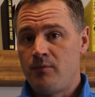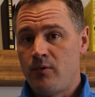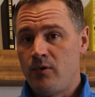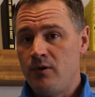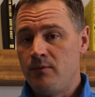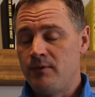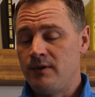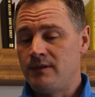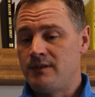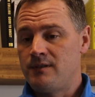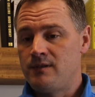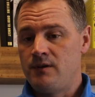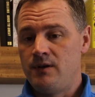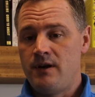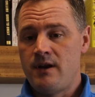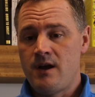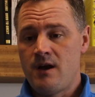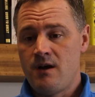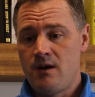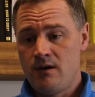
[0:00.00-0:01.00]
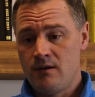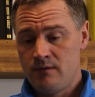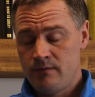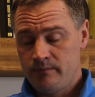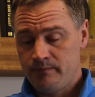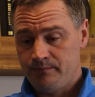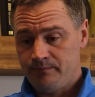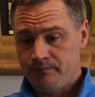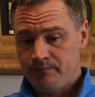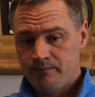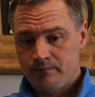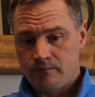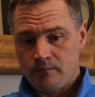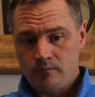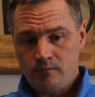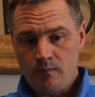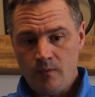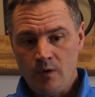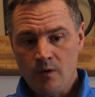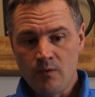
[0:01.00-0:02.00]
appointments to now,
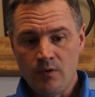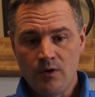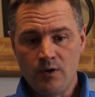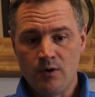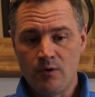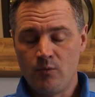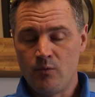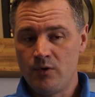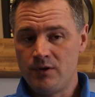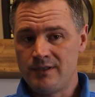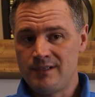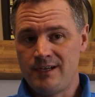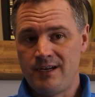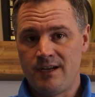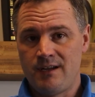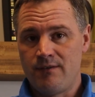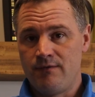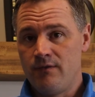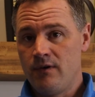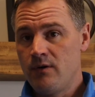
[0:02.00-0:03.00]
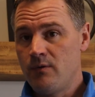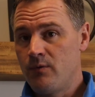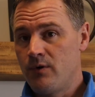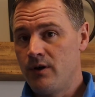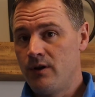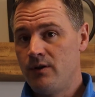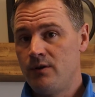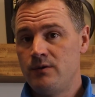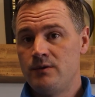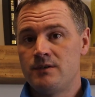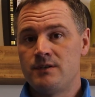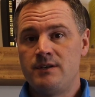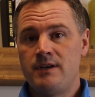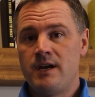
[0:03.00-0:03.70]
once they convert one of those,